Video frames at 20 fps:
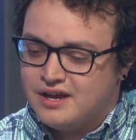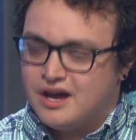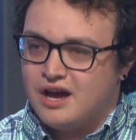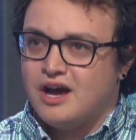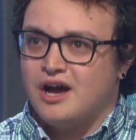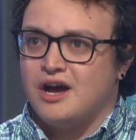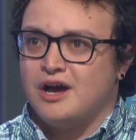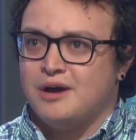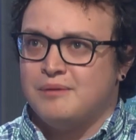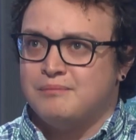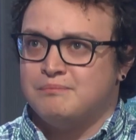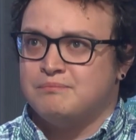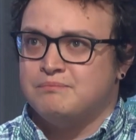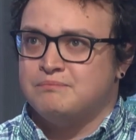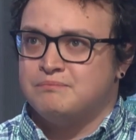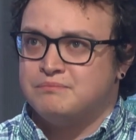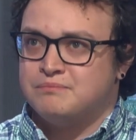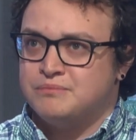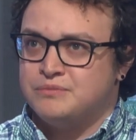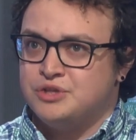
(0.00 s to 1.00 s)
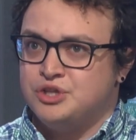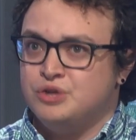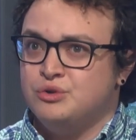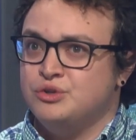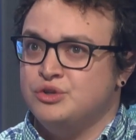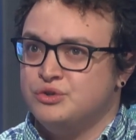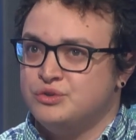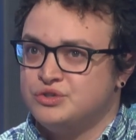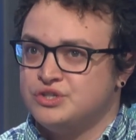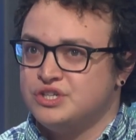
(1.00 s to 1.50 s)
You
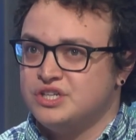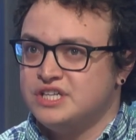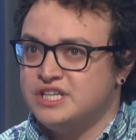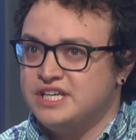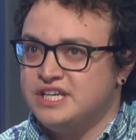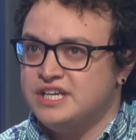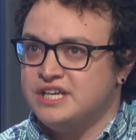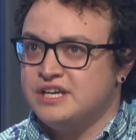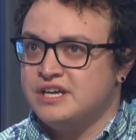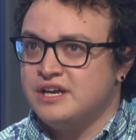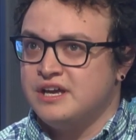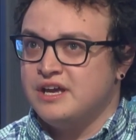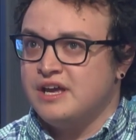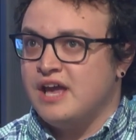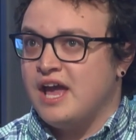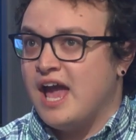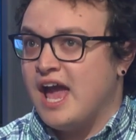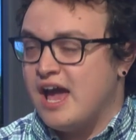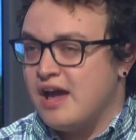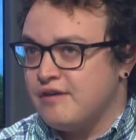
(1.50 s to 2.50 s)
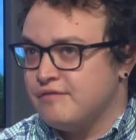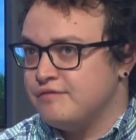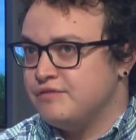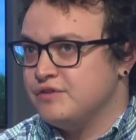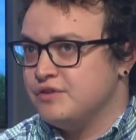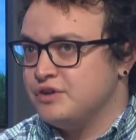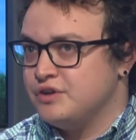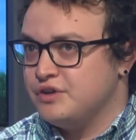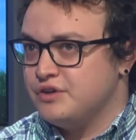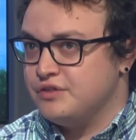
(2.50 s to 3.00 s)
usually have
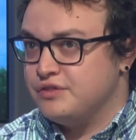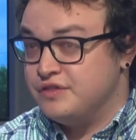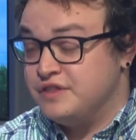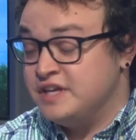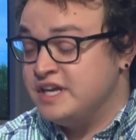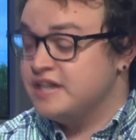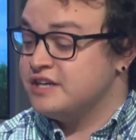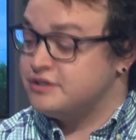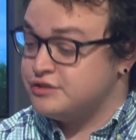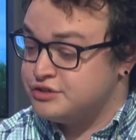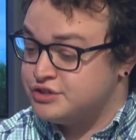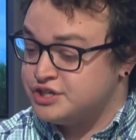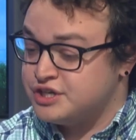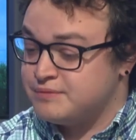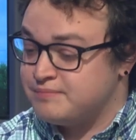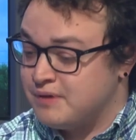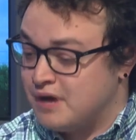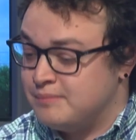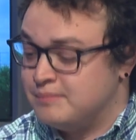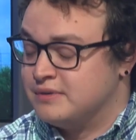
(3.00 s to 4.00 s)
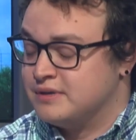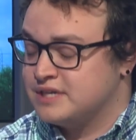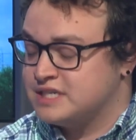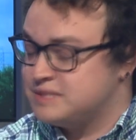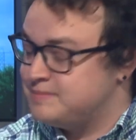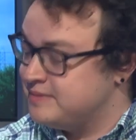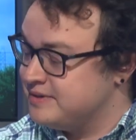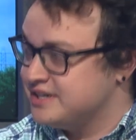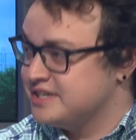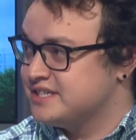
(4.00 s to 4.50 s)
the internship
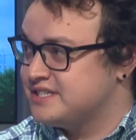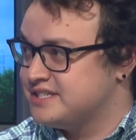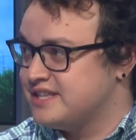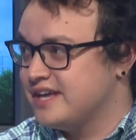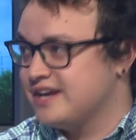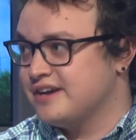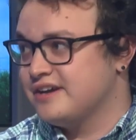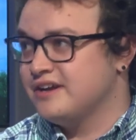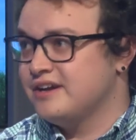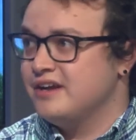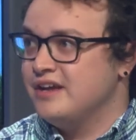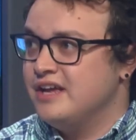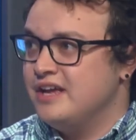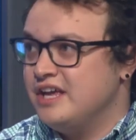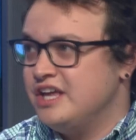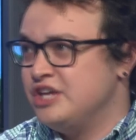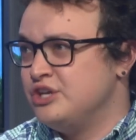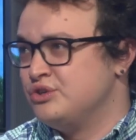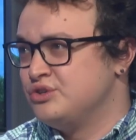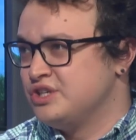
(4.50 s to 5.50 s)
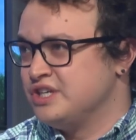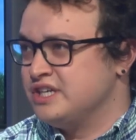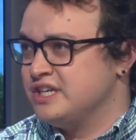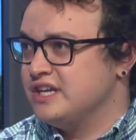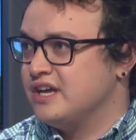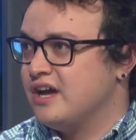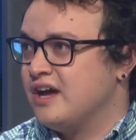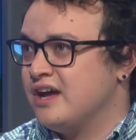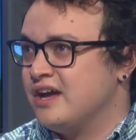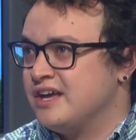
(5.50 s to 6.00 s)
experience there.
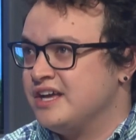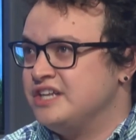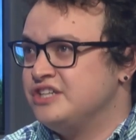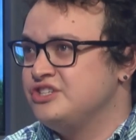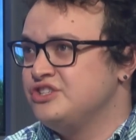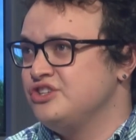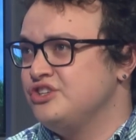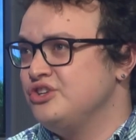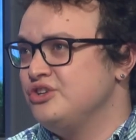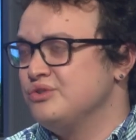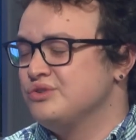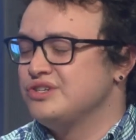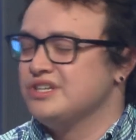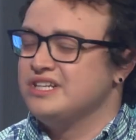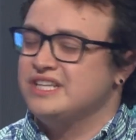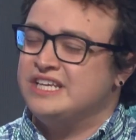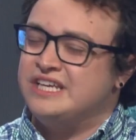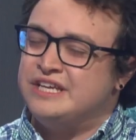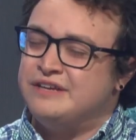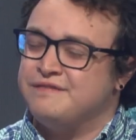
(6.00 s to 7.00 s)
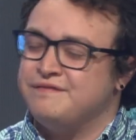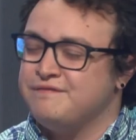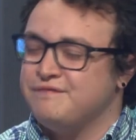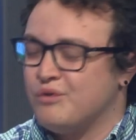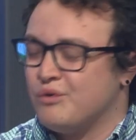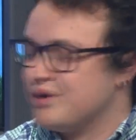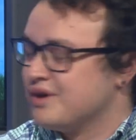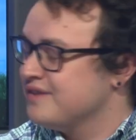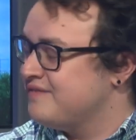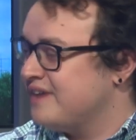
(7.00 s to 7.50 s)
It's usually
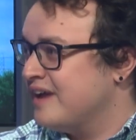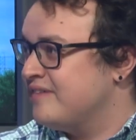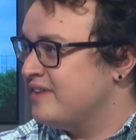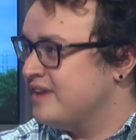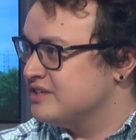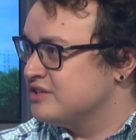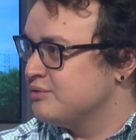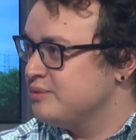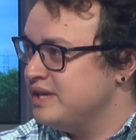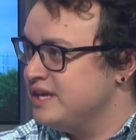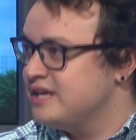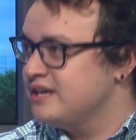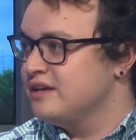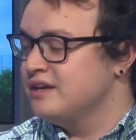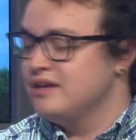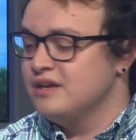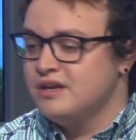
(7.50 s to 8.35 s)
4 to 5 days a week.